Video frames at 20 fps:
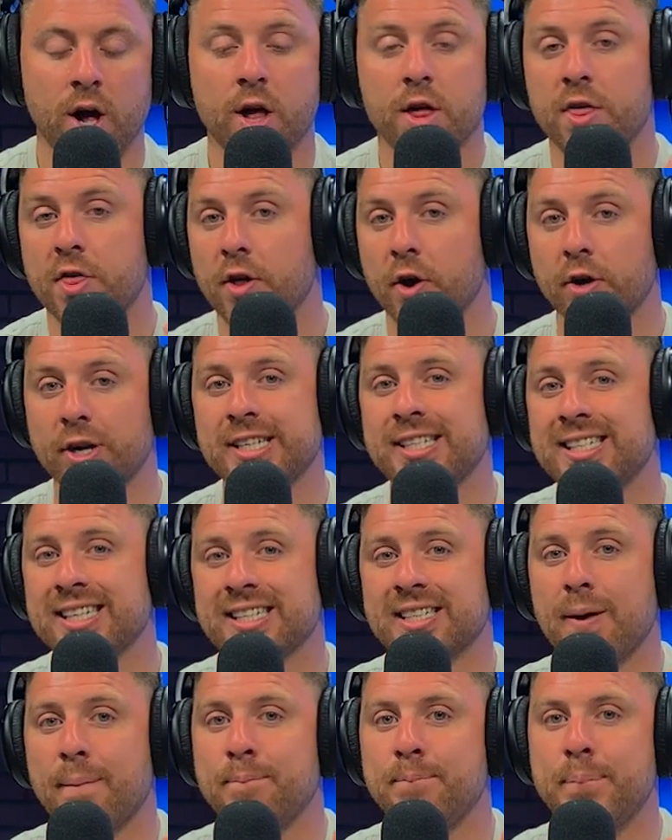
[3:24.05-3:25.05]

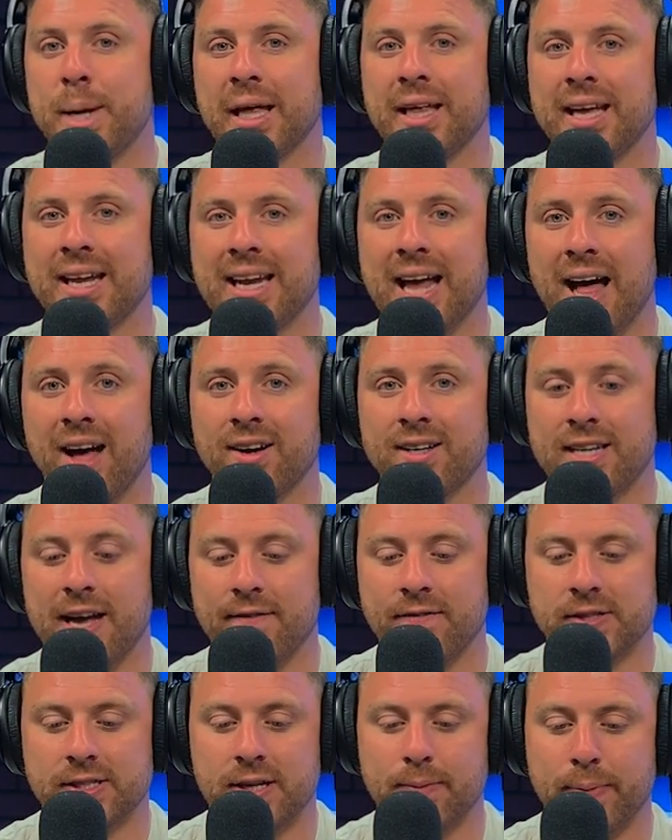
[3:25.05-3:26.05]
$36 billion
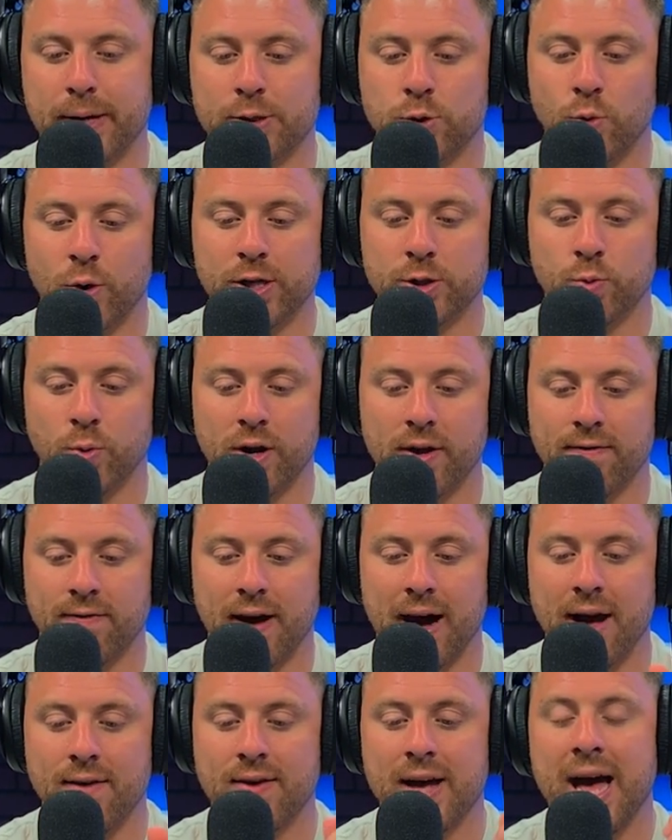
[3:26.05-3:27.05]
deficit by
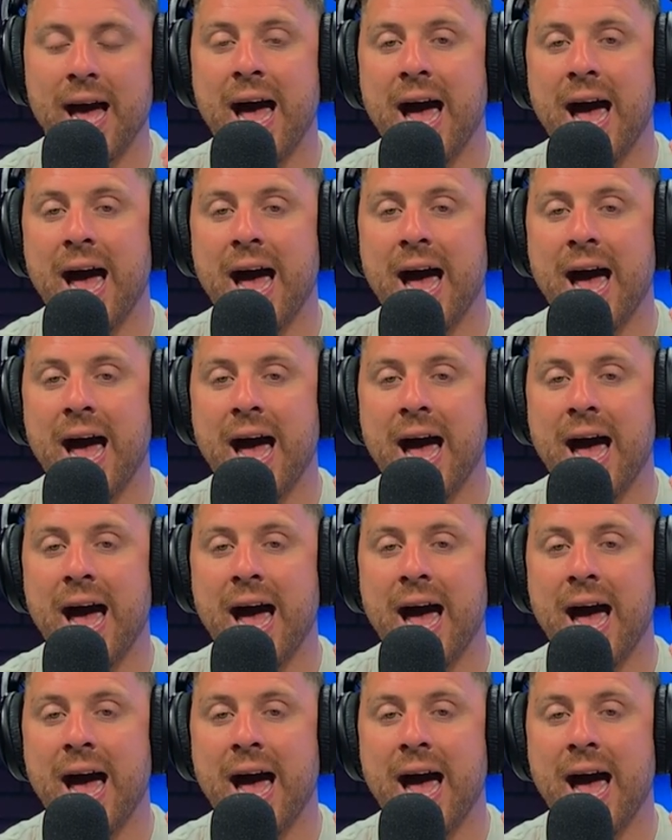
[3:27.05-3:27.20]
2025